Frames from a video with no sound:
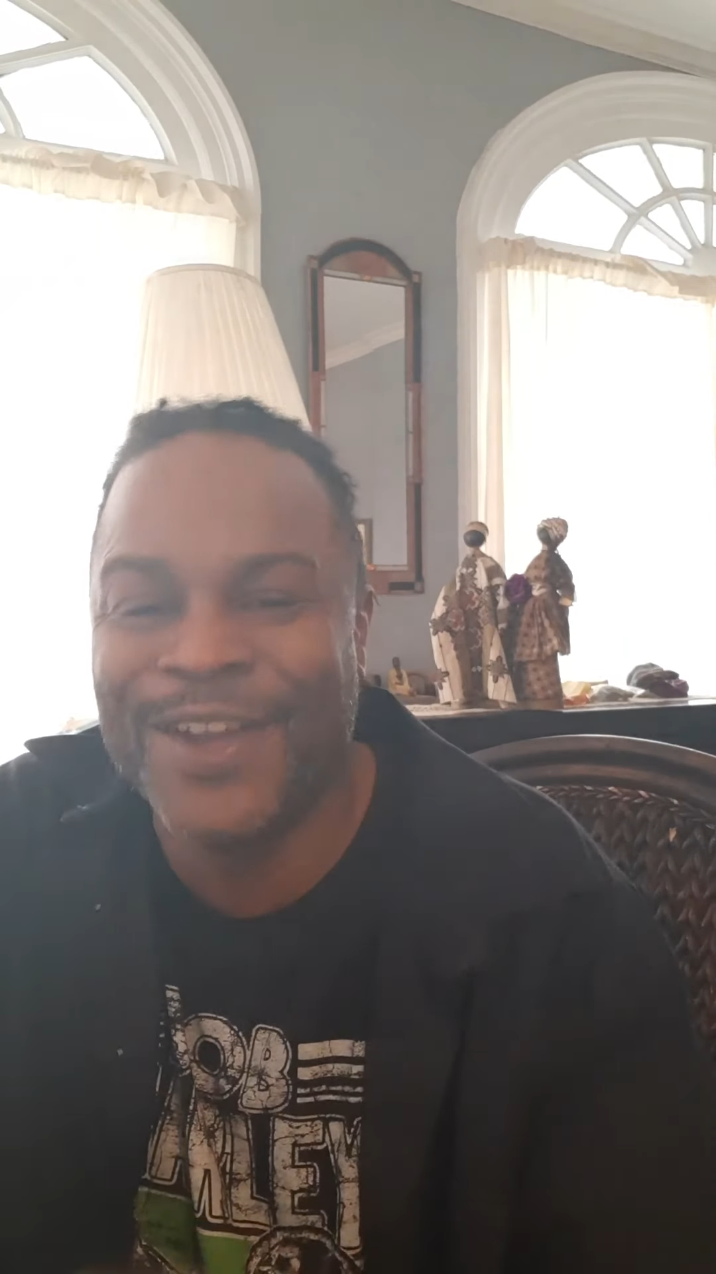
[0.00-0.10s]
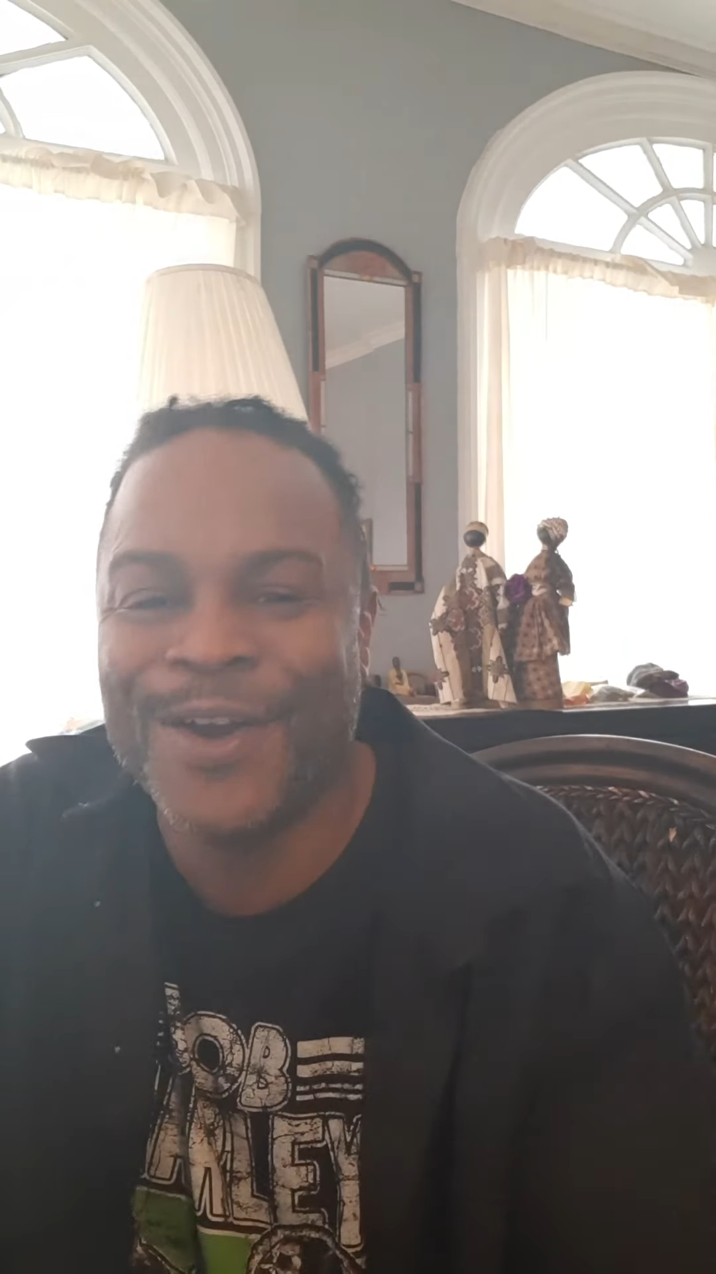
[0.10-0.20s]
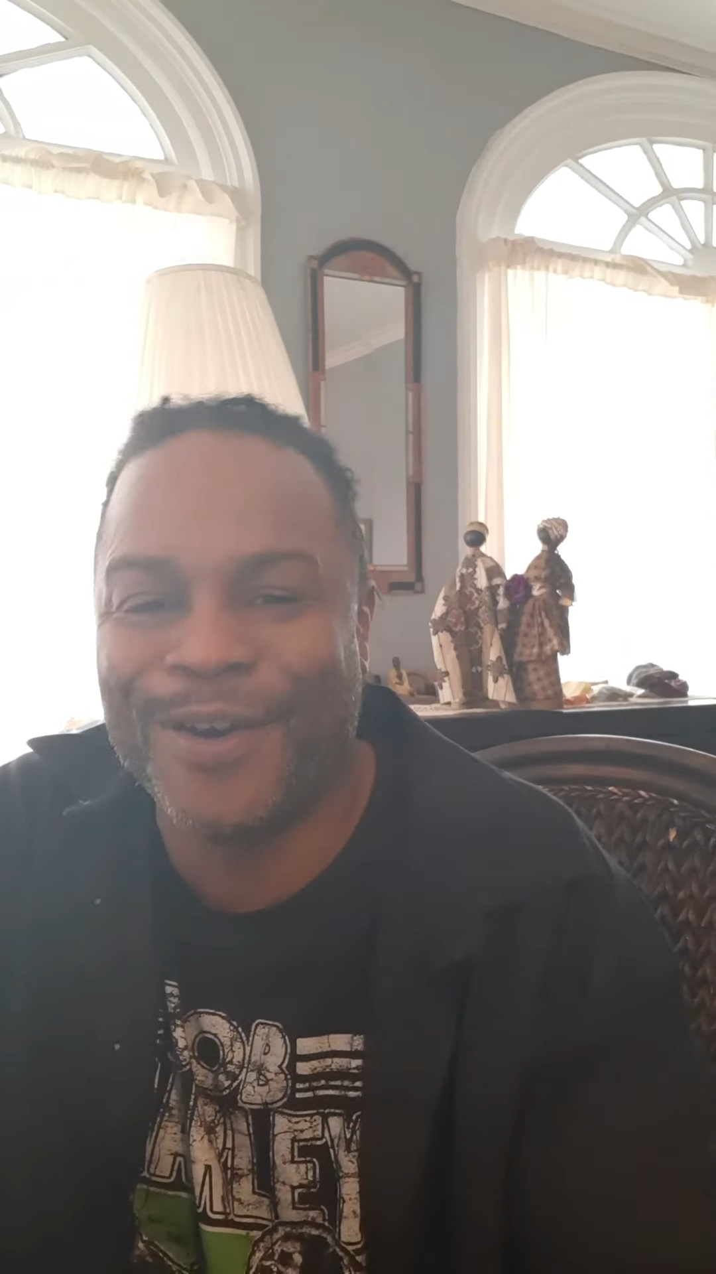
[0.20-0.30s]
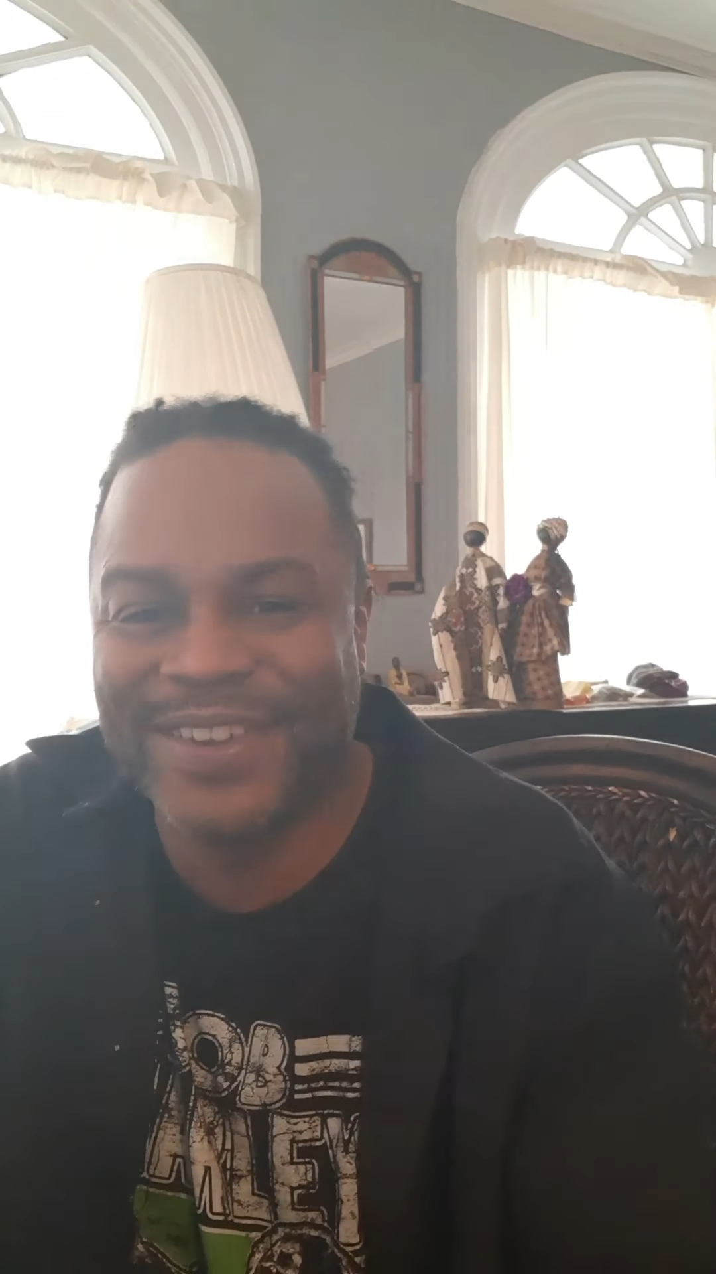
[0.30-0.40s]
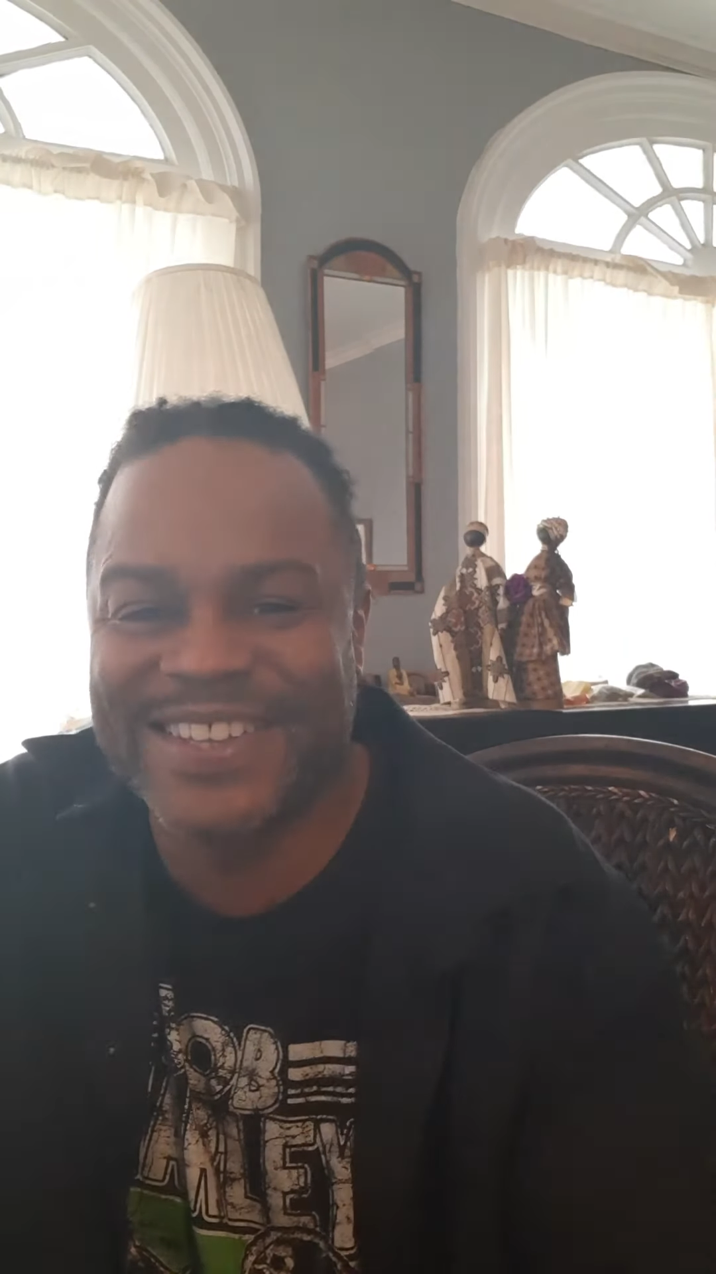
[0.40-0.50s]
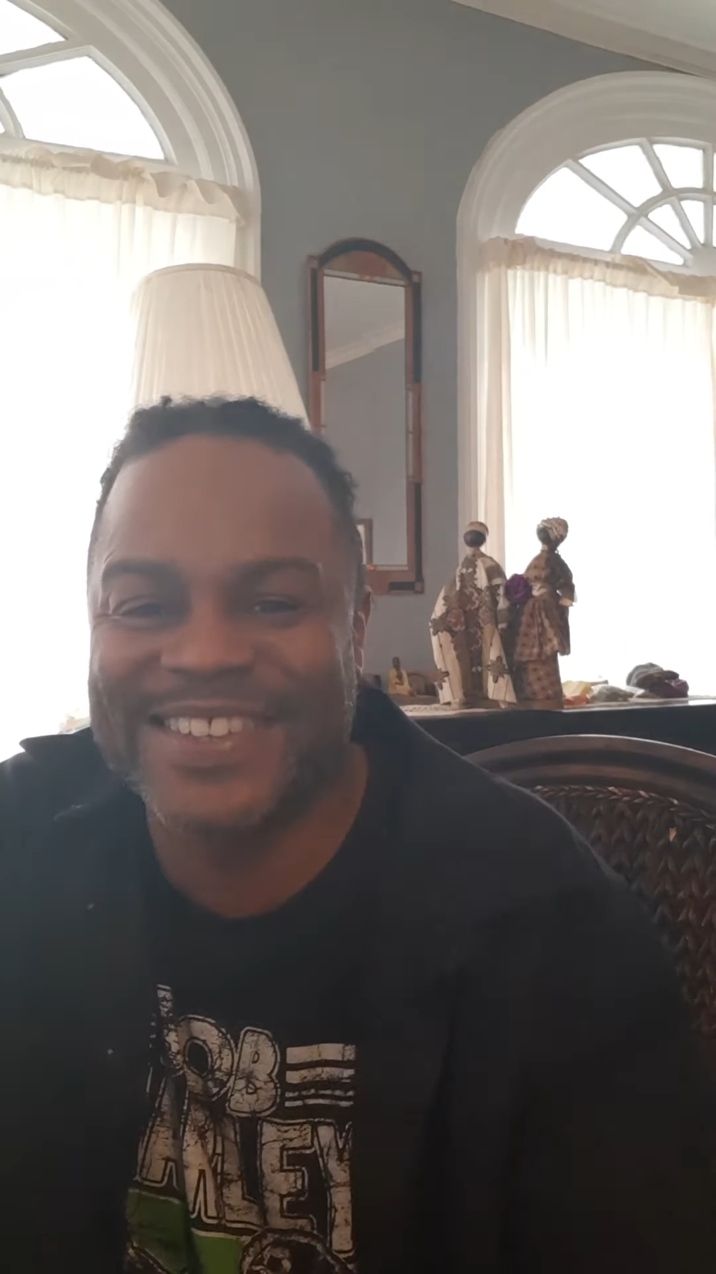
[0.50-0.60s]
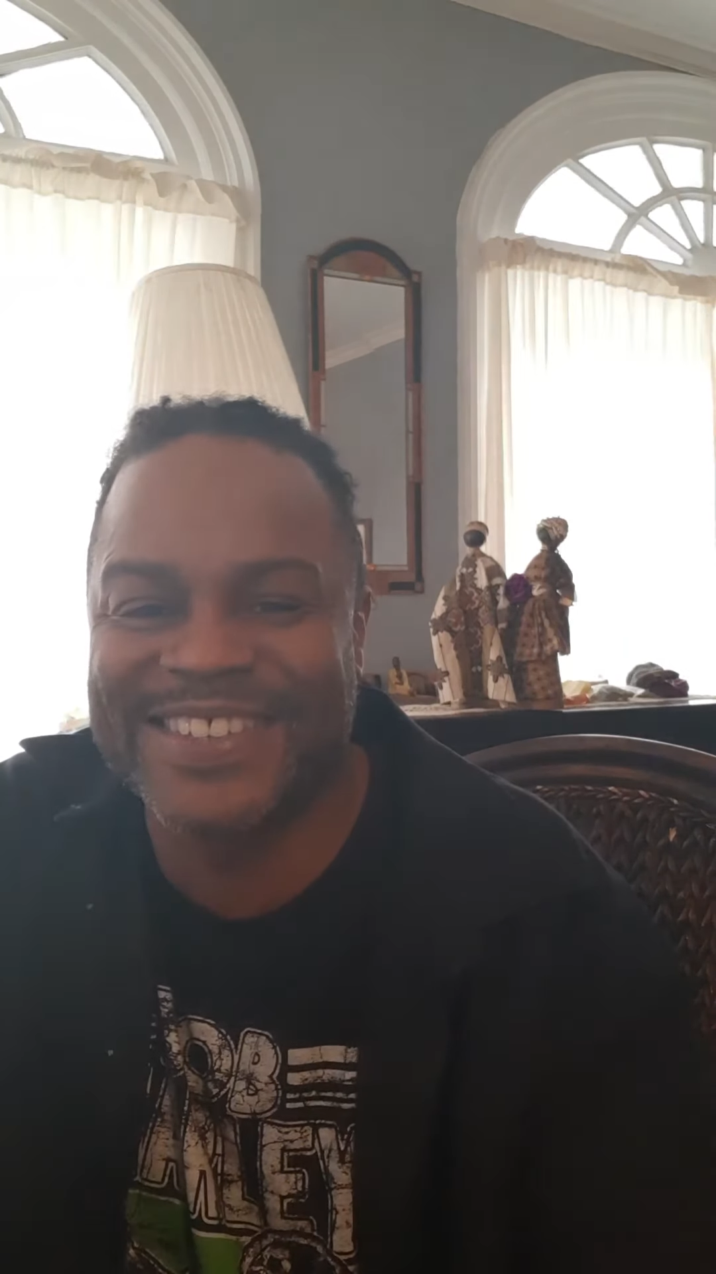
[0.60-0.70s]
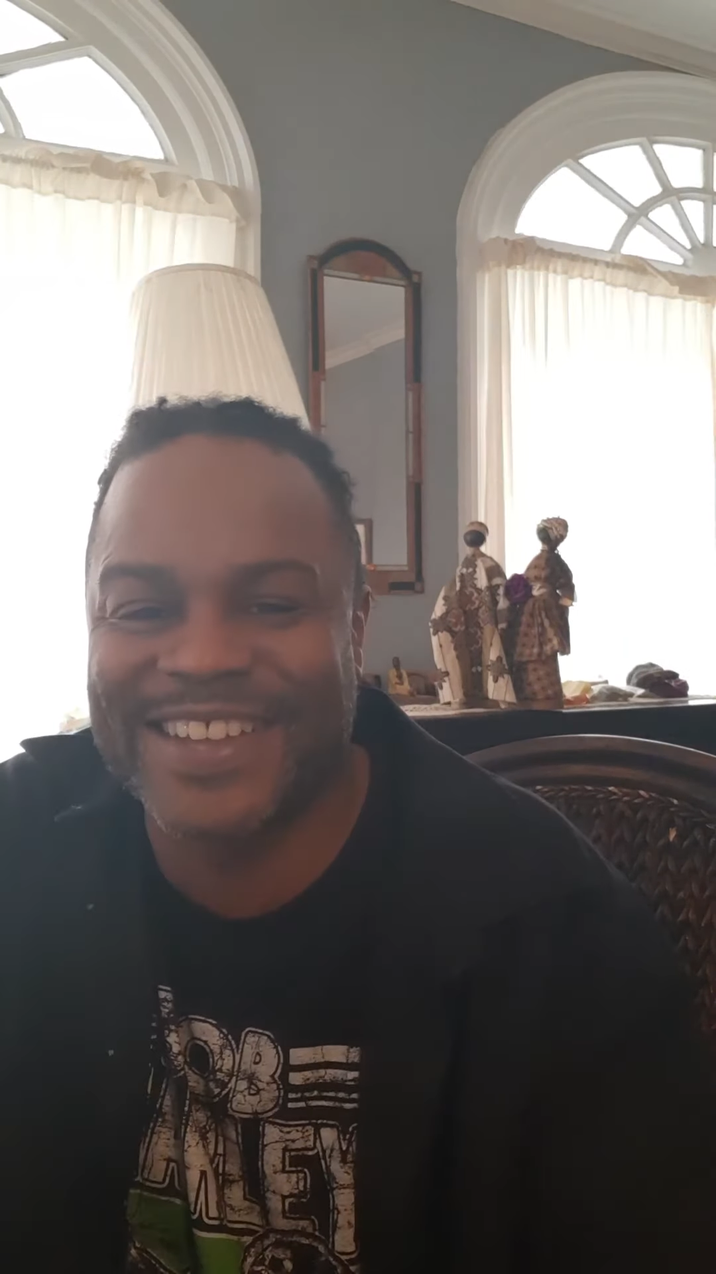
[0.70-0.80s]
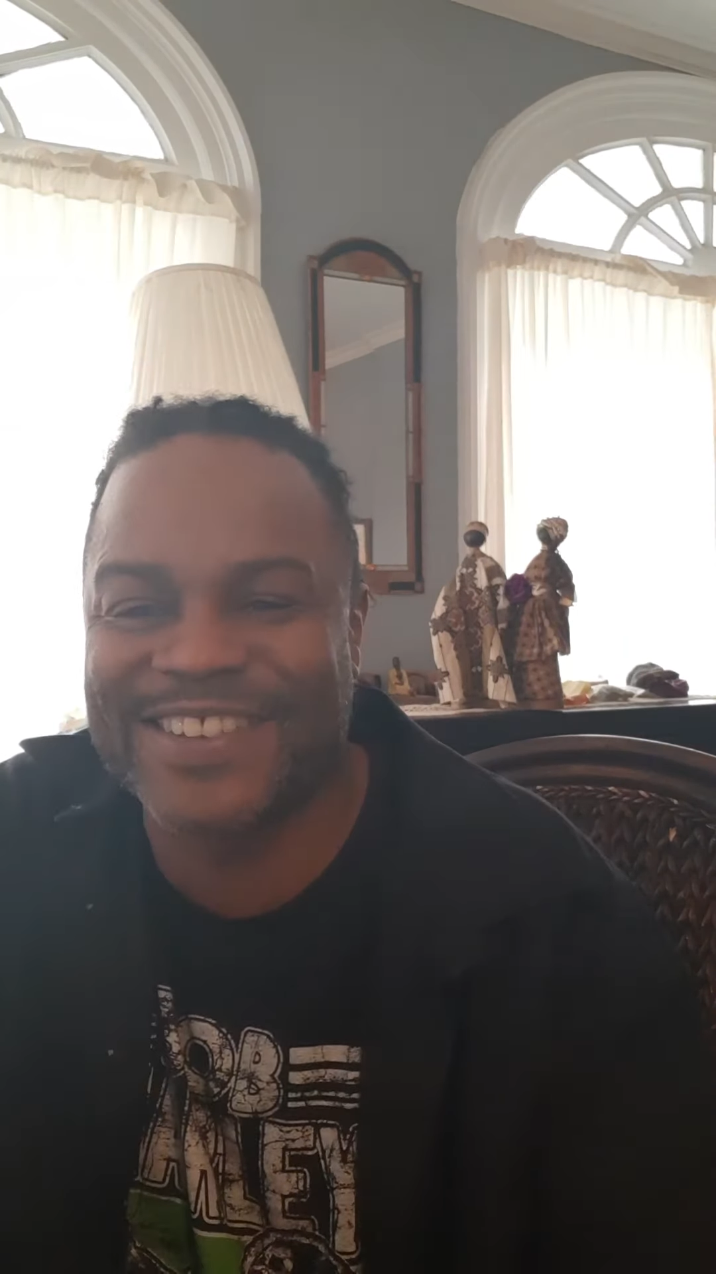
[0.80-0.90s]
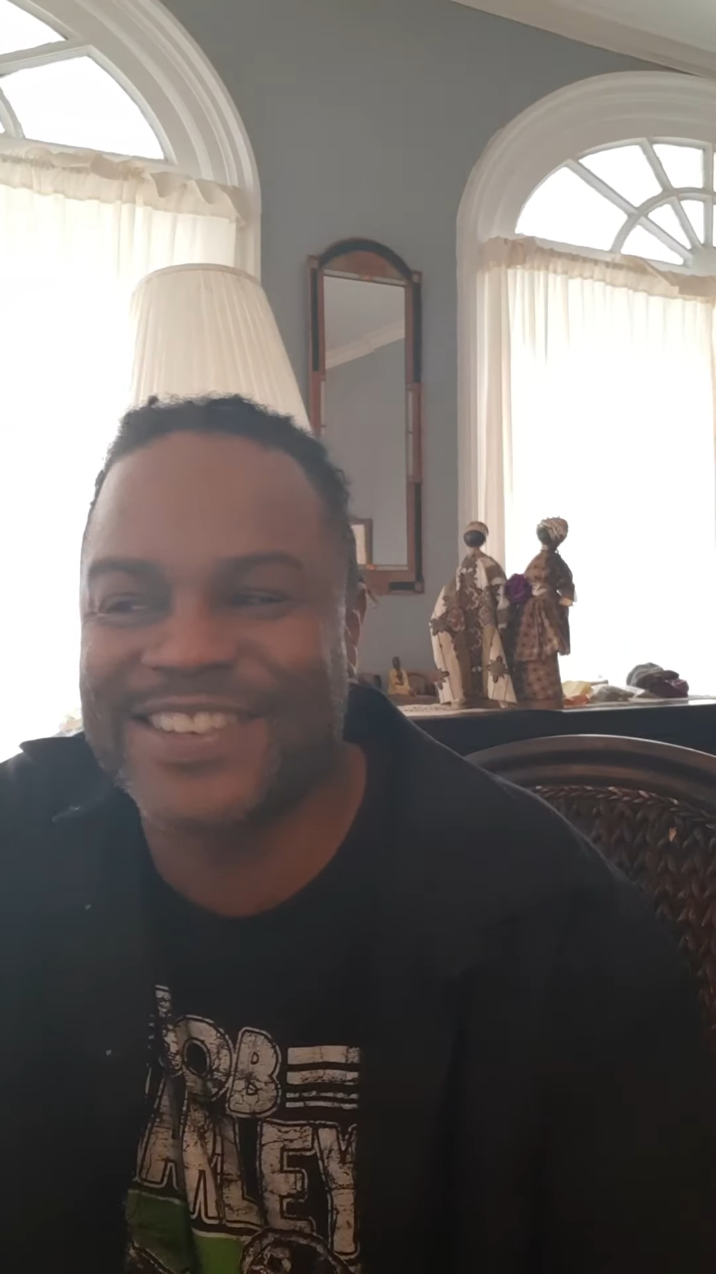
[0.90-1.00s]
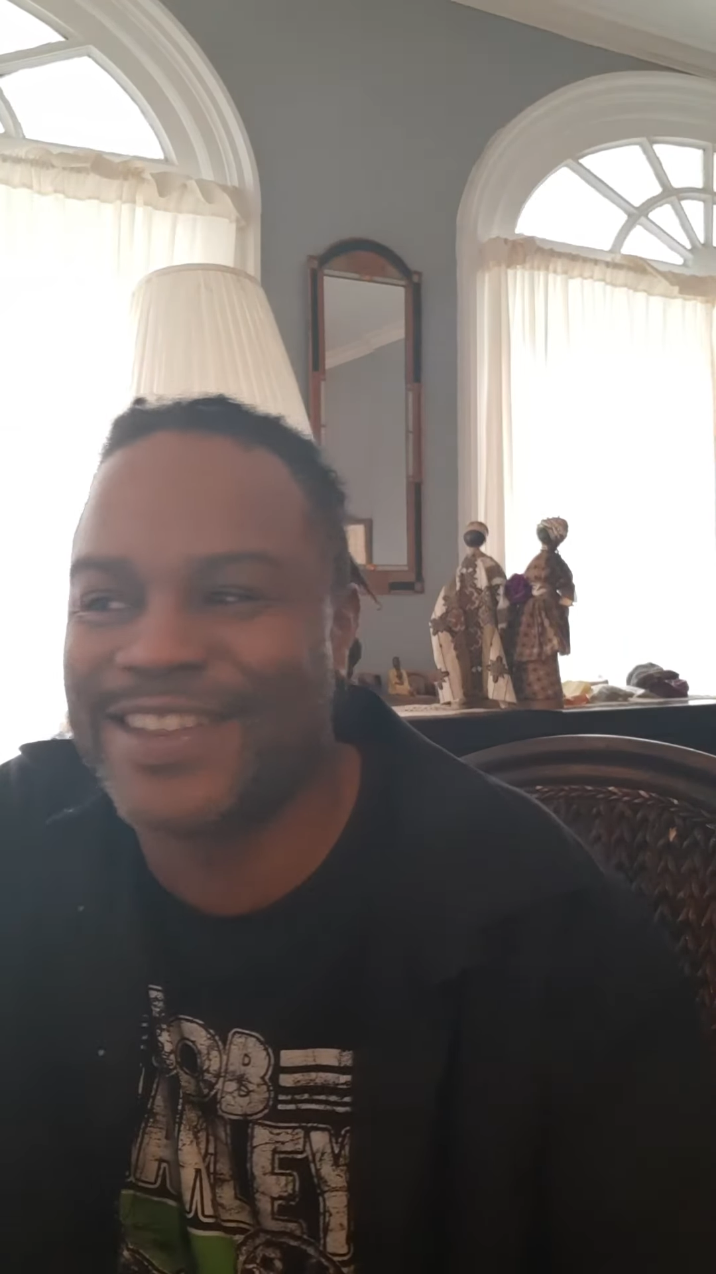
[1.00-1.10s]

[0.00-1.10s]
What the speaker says: on this discussion